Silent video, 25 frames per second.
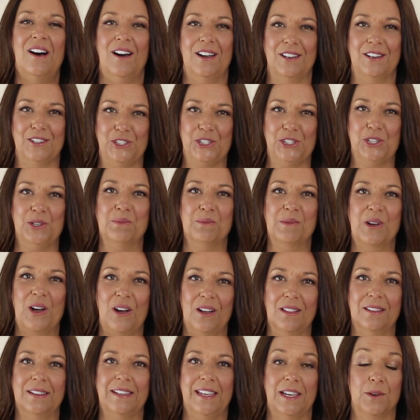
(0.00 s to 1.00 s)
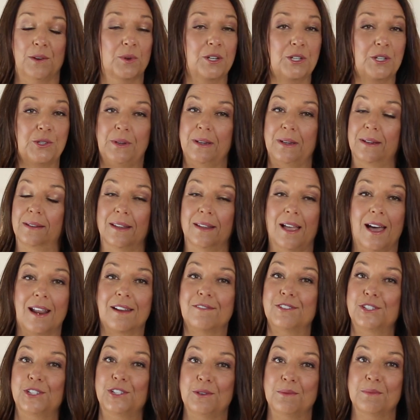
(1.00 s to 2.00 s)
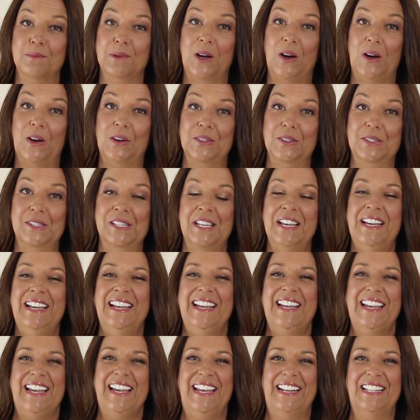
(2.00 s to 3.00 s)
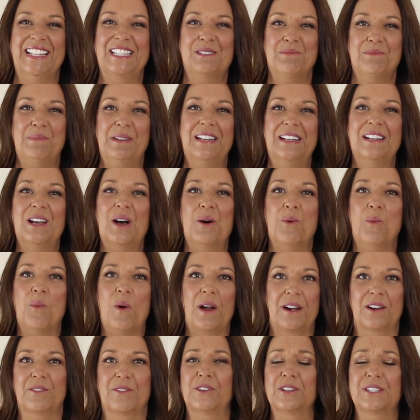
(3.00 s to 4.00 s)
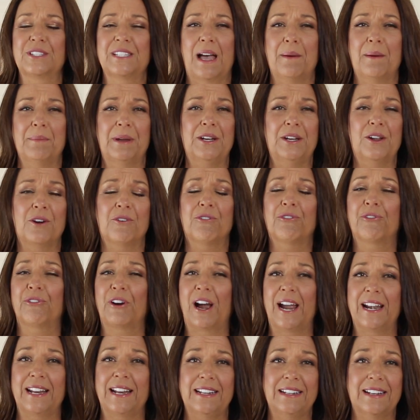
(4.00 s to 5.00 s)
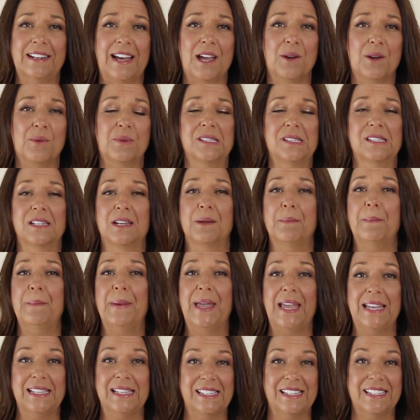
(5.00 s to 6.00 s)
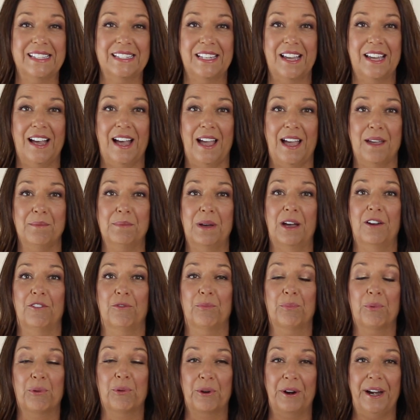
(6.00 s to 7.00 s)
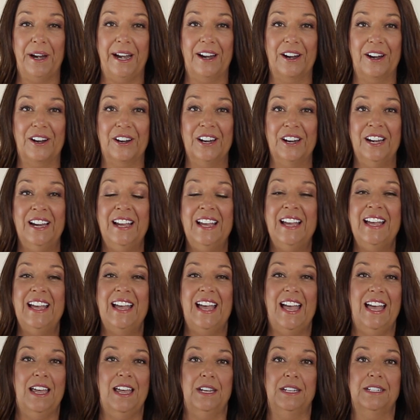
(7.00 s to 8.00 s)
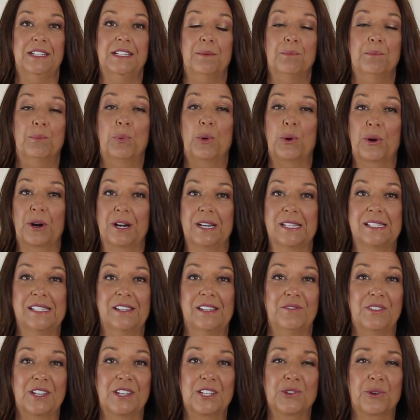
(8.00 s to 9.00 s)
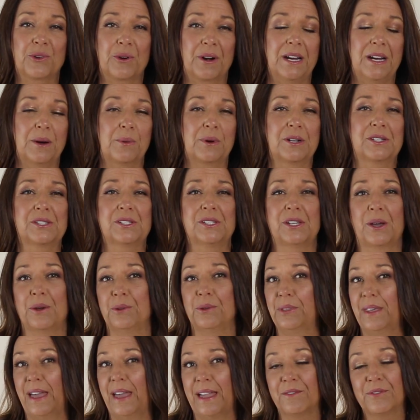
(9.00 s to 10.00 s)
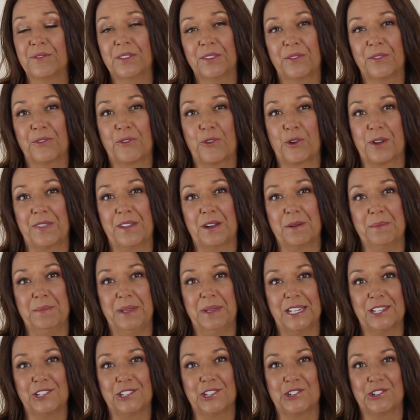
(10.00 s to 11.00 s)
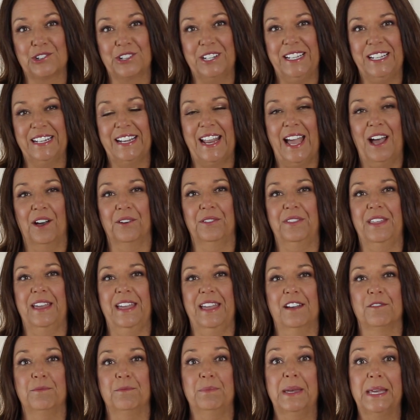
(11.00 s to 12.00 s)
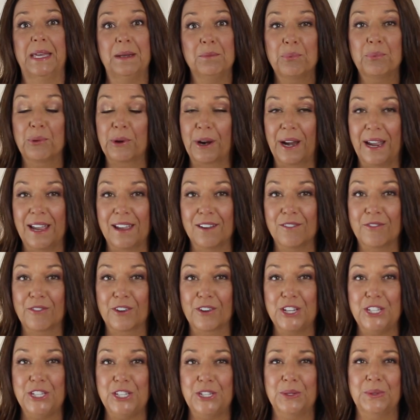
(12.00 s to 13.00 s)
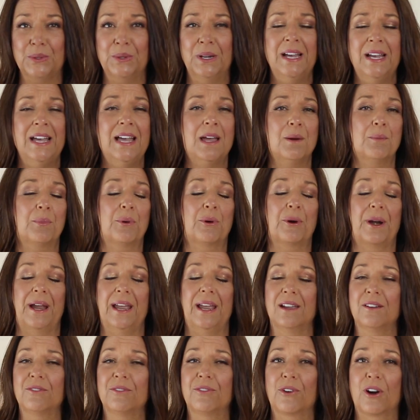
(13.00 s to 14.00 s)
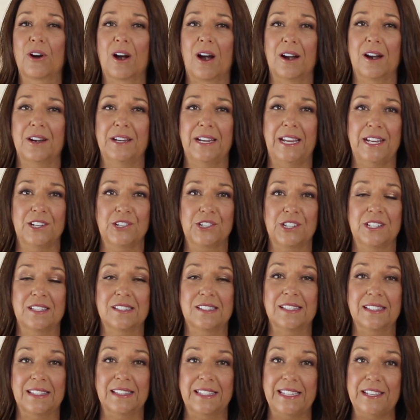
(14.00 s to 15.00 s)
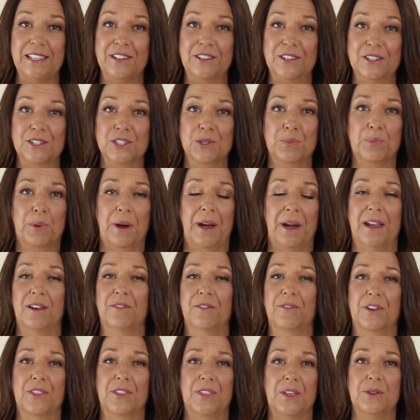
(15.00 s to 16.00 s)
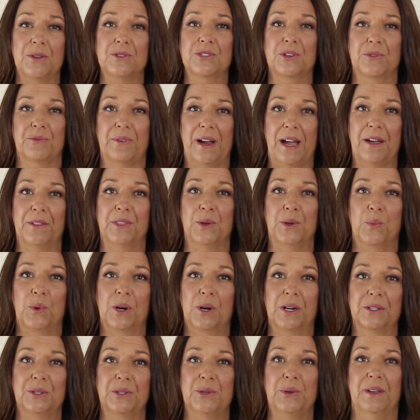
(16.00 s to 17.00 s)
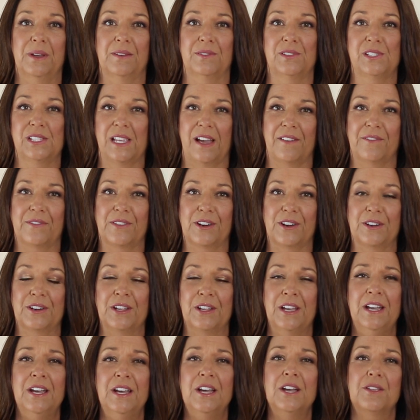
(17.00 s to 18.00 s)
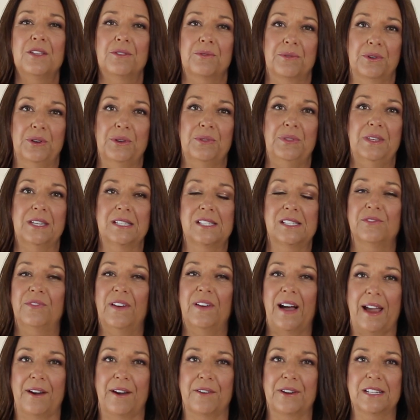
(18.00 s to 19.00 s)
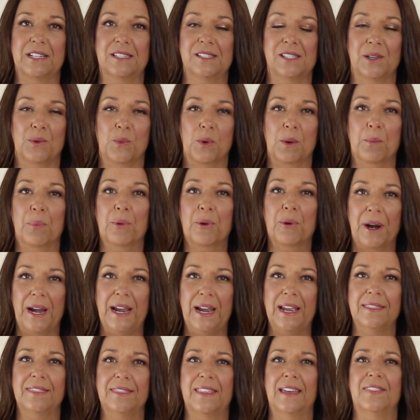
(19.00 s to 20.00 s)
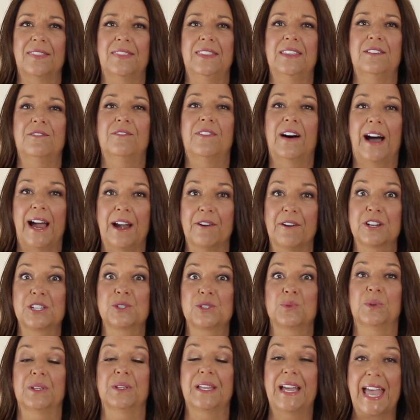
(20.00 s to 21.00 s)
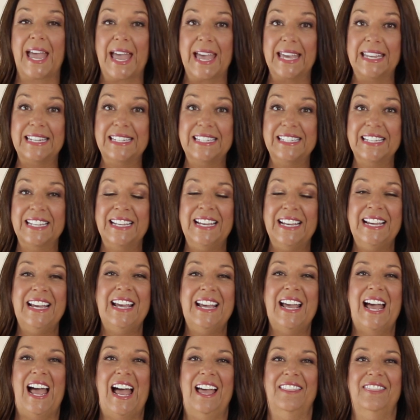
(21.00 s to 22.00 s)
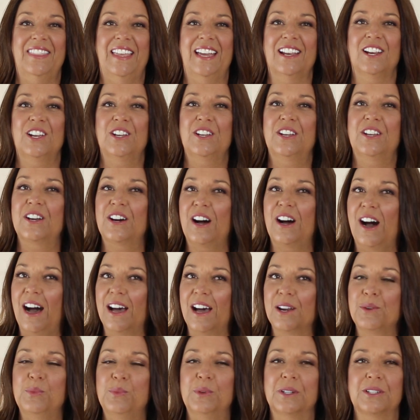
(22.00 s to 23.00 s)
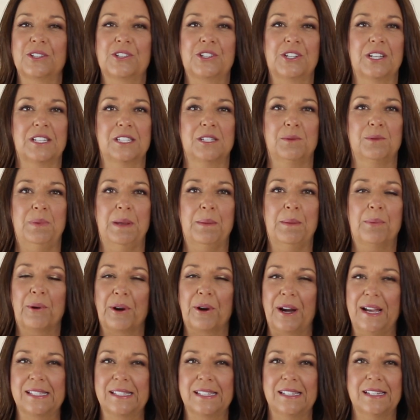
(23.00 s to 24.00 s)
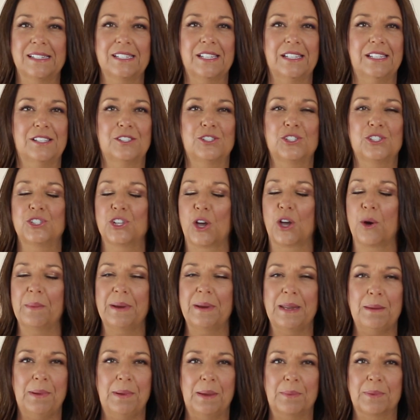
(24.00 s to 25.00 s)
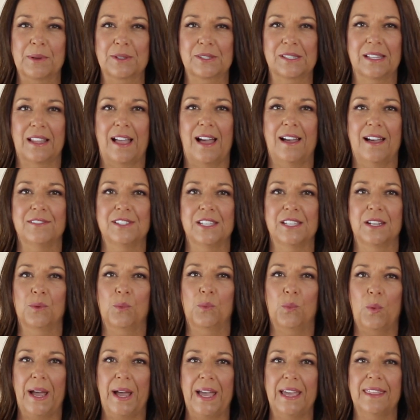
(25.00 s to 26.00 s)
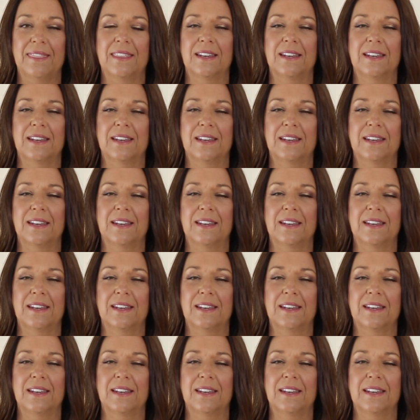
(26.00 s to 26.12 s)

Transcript: on Zoom call again. We're doing a lot of Zoom calls, and it's been a wonderful time. I know Friday night was an amazing time of prayer, and Boris and Victoria were so thankful for their ministry and how they have been praying for you, praying for our nation's leaders, praying for those around the world who have suffered through this virus. And we're praying that the virus will end and that God will just be present in so many people's lives in a way